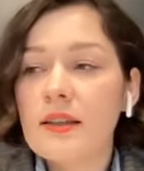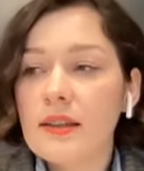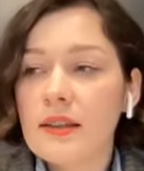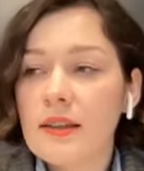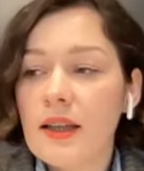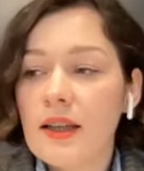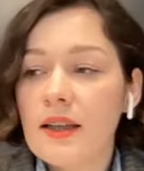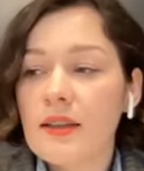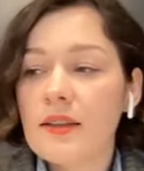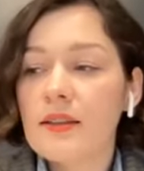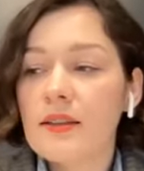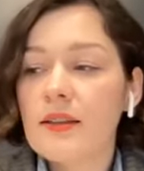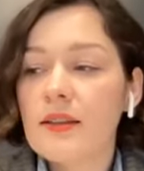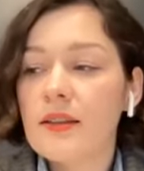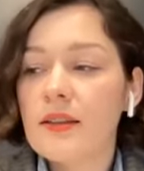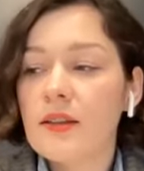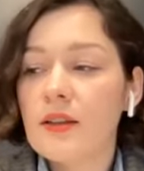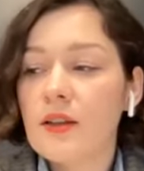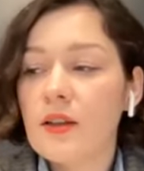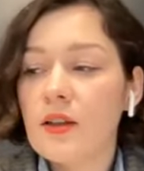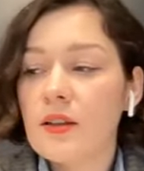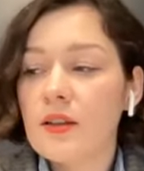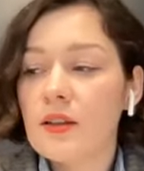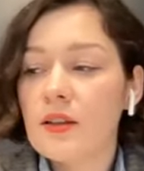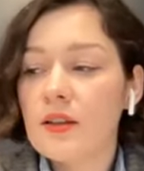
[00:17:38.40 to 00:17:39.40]

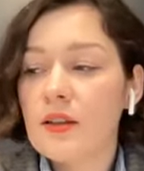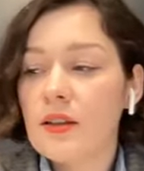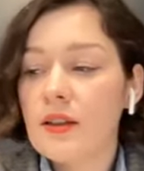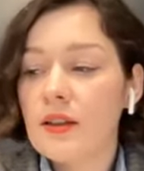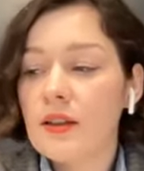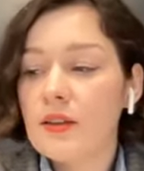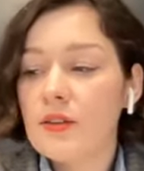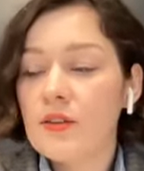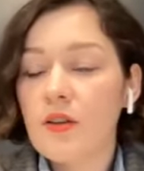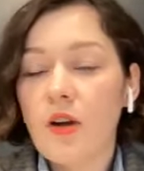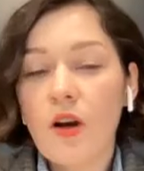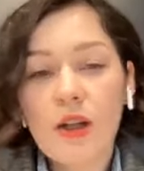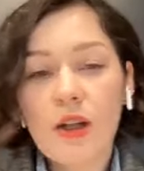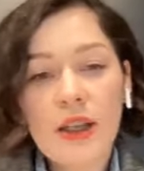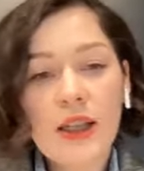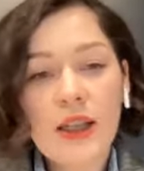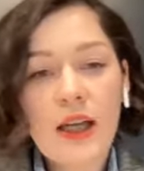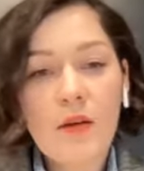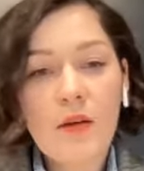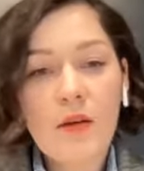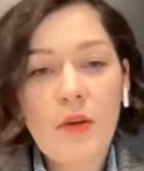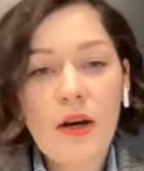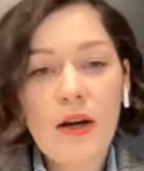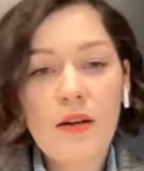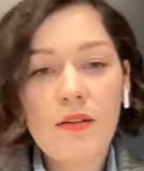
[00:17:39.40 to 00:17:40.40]
then
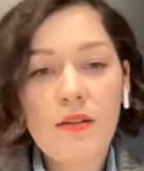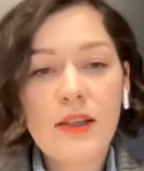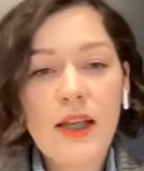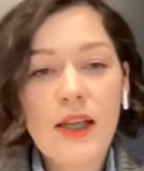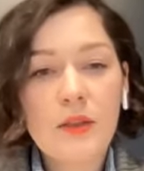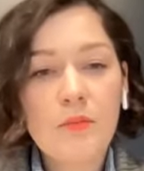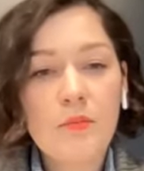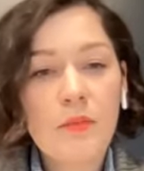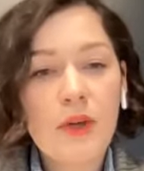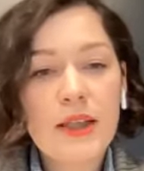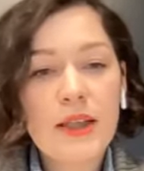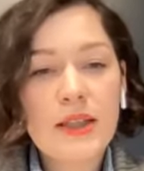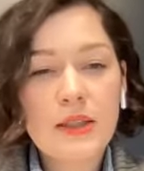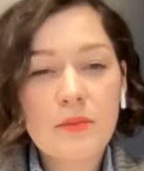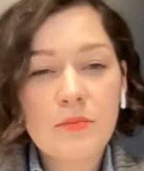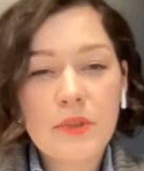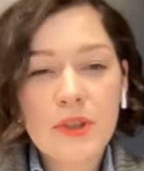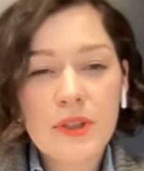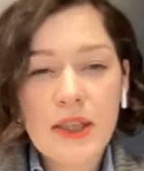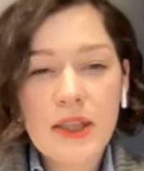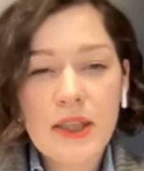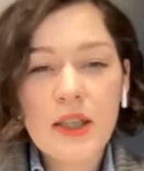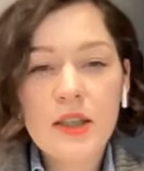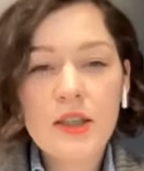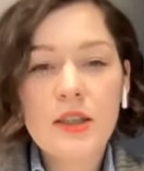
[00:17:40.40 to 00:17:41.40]
talking about that
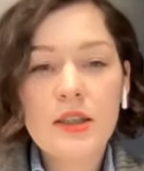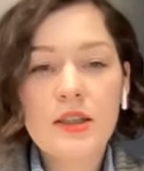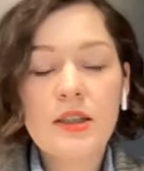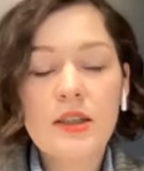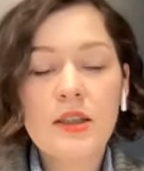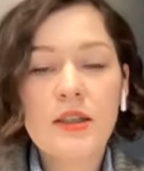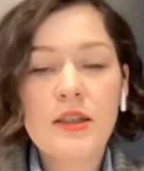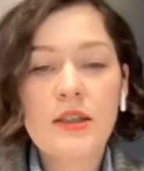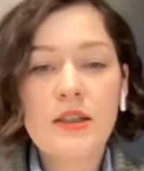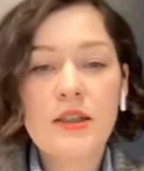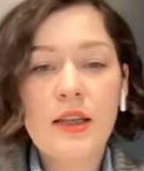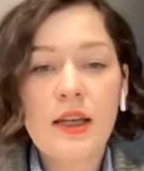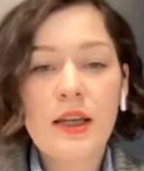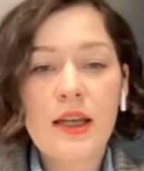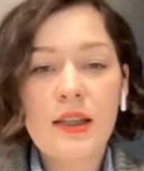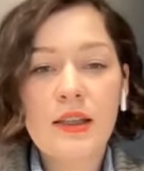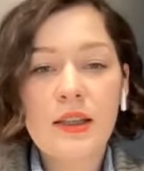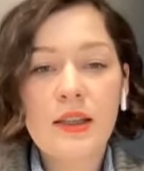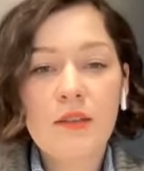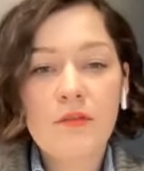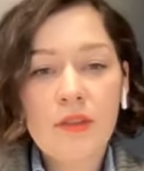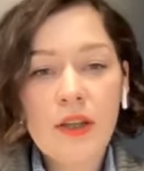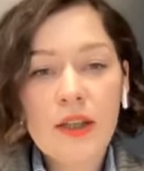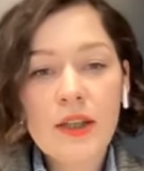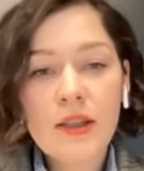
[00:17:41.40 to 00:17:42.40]
maximization
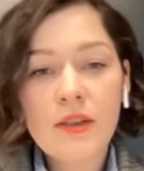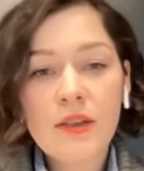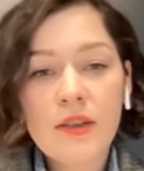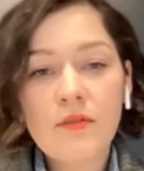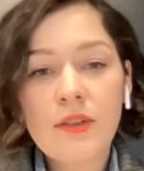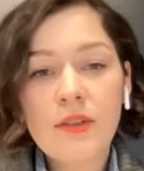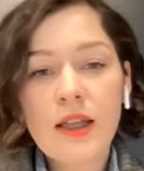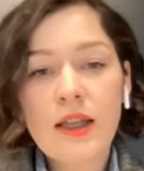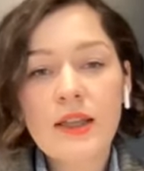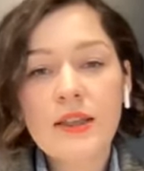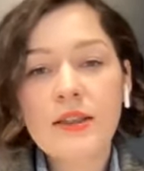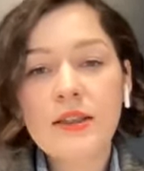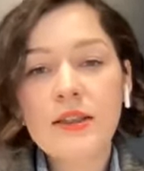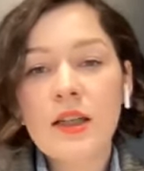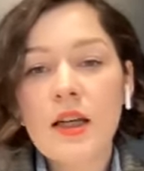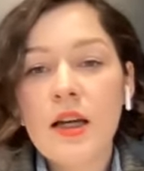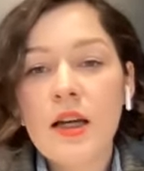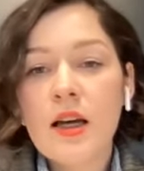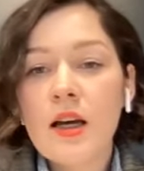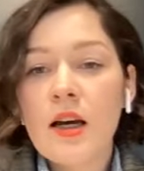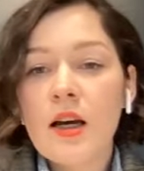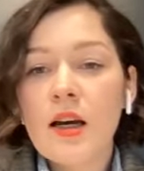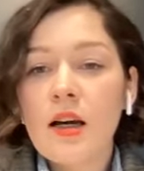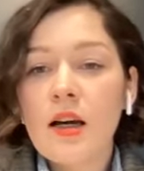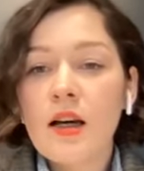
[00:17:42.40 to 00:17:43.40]
and effectiveness,
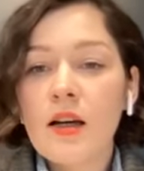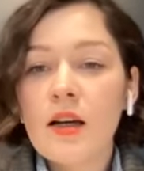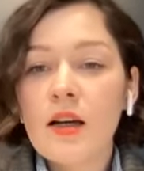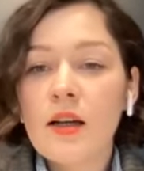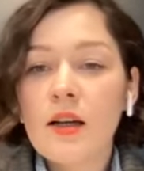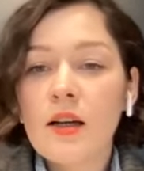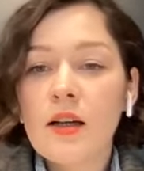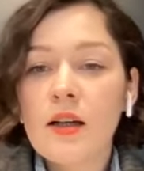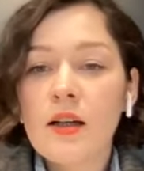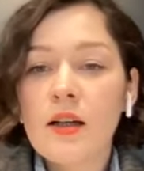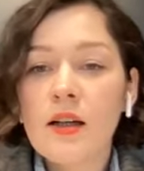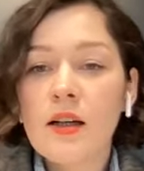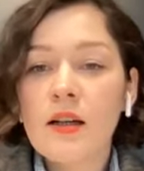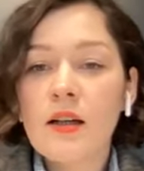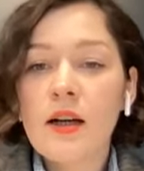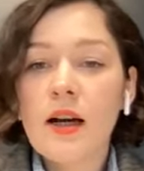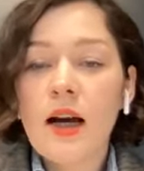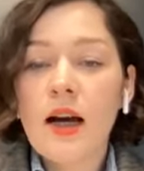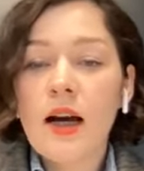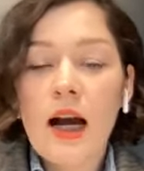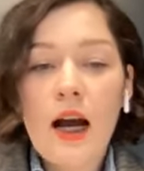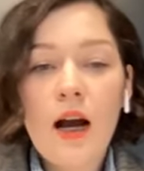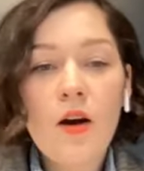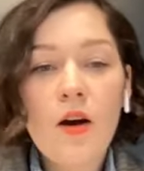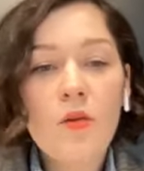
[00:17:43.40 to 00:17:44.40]

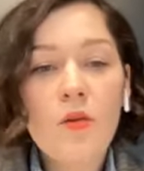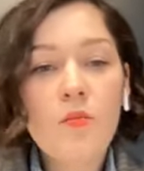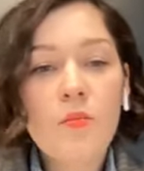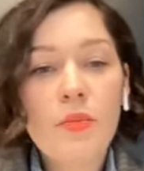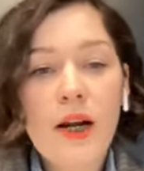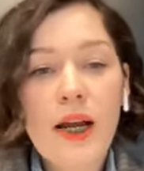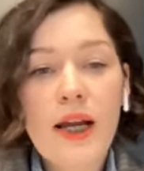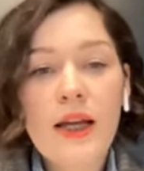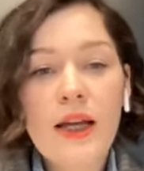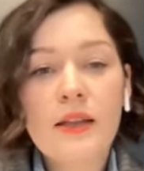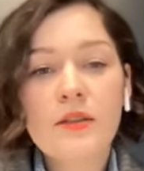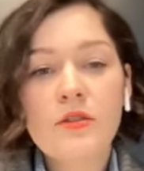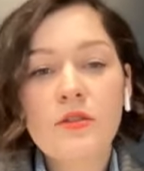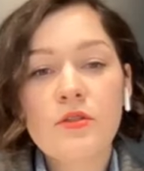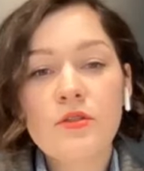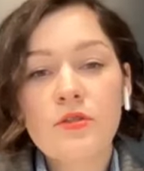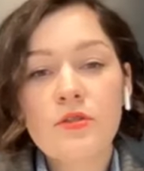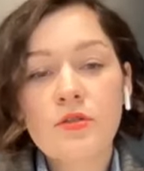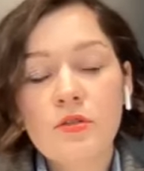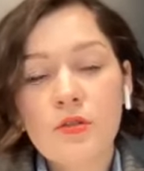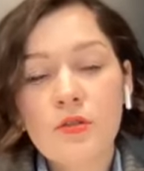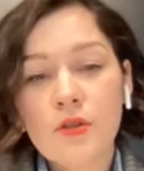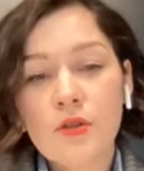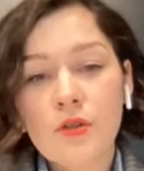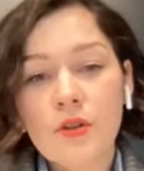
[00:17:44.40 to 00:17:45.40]
how
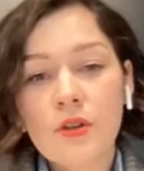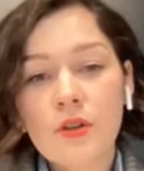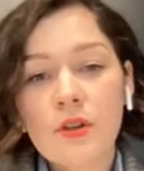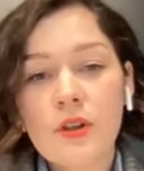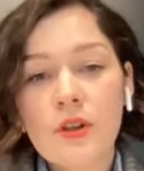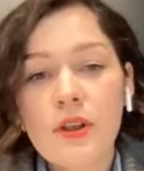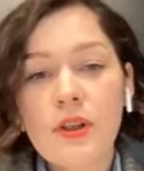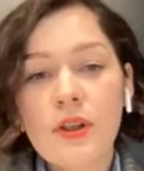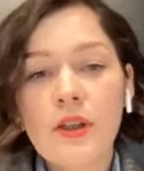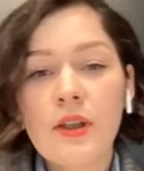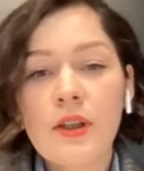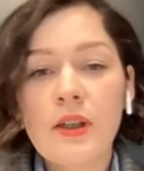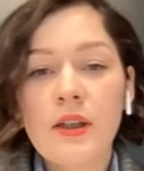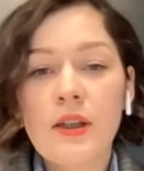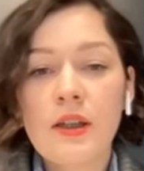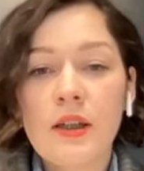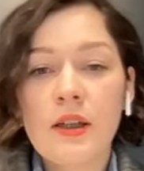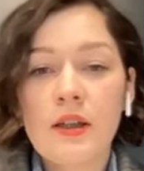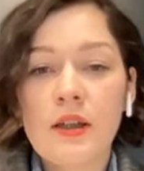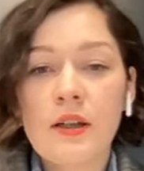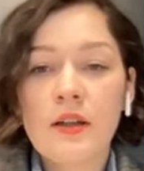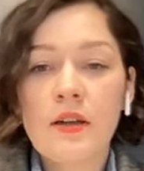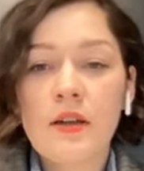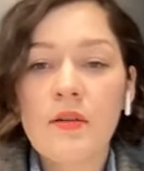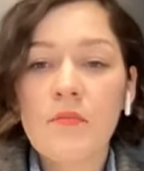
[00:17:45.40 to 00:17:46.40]
brands could
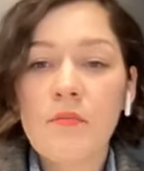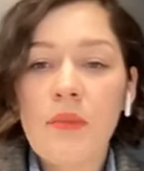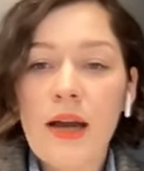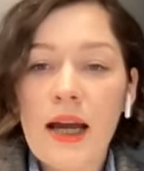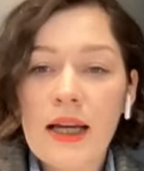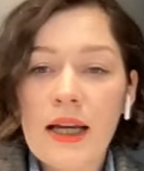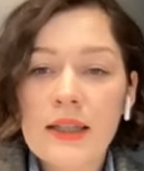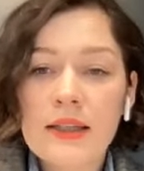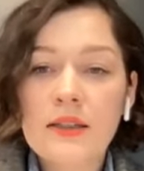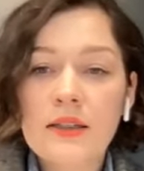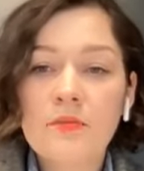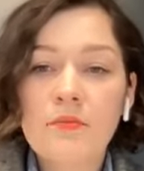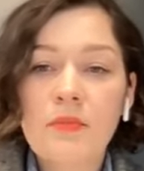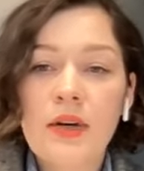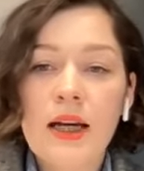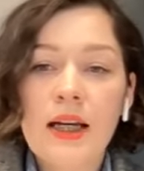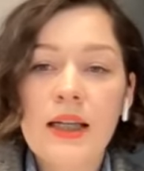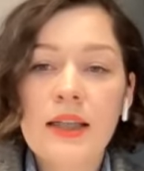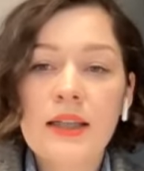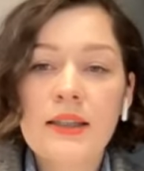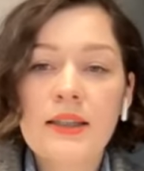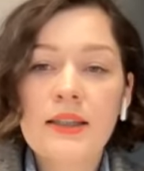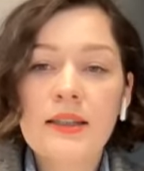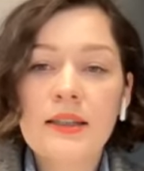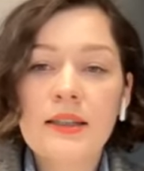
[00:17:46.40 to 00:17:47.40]

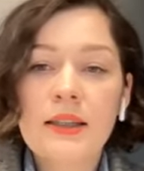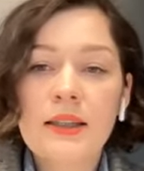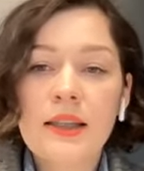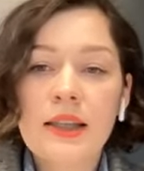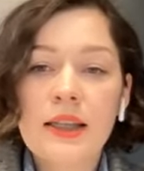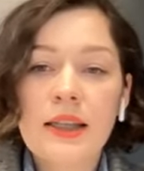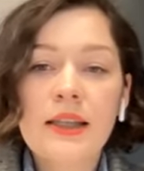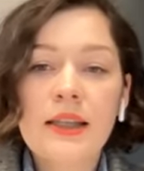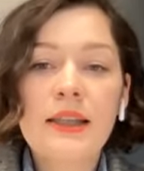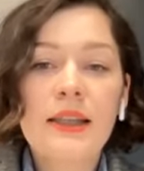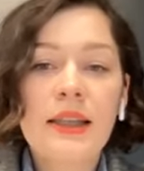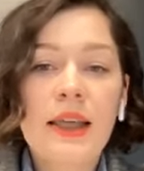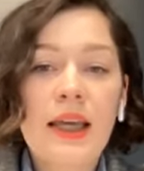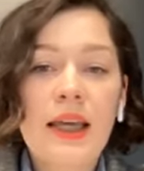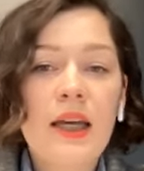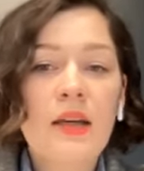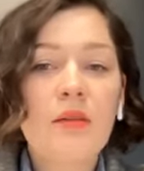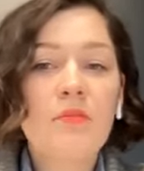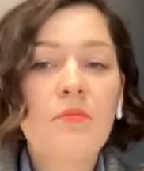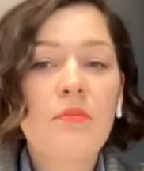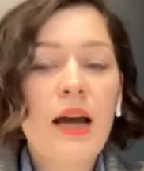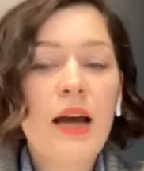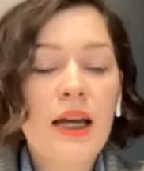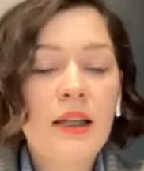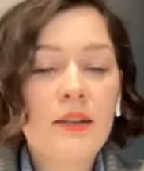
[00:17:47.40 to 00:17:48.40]
maximize
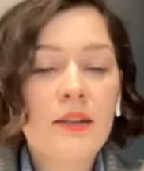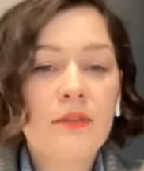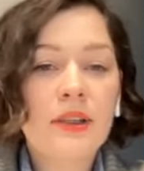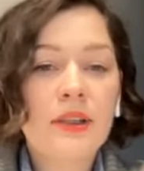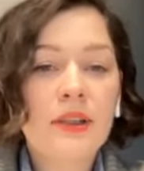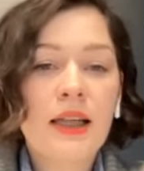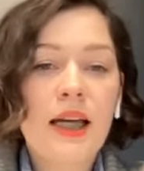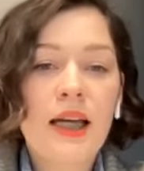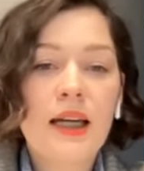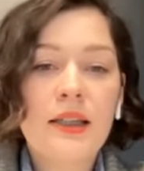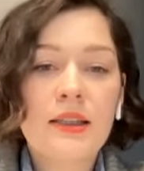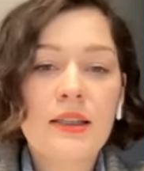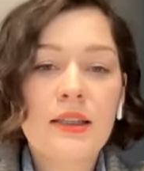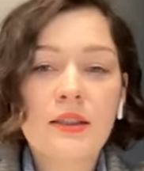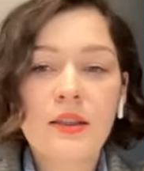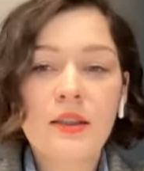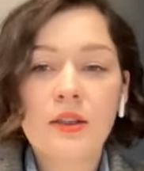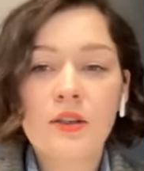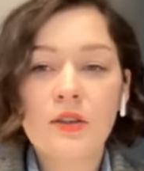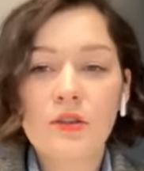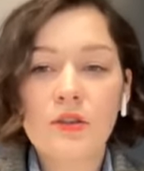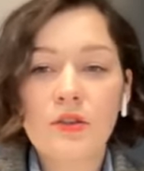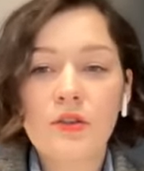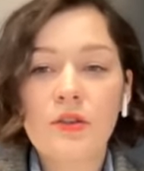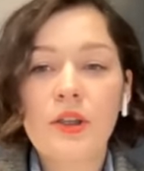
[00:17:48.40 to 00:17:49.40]
in-game
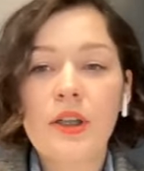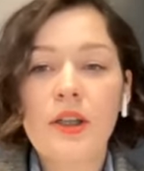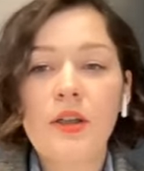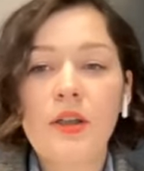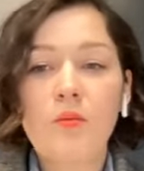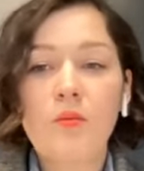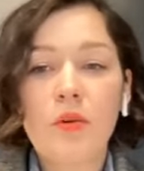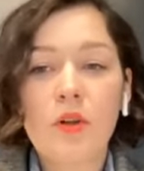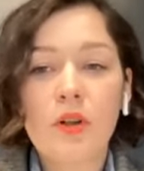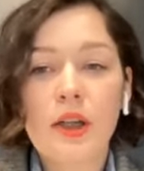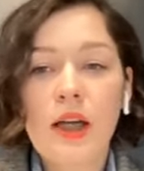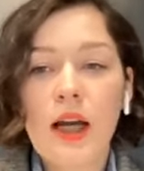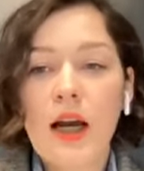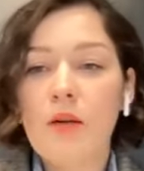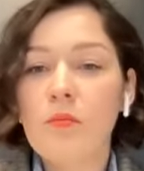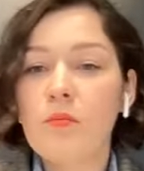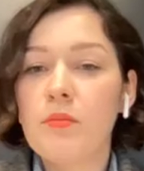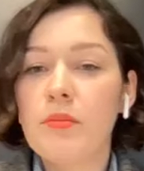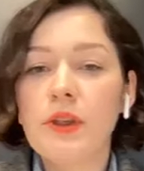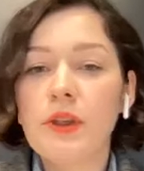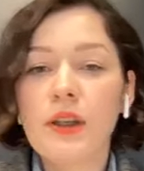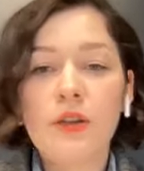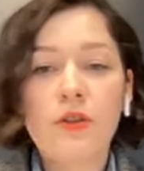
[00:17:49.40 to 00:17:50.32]
advertising during World Cup.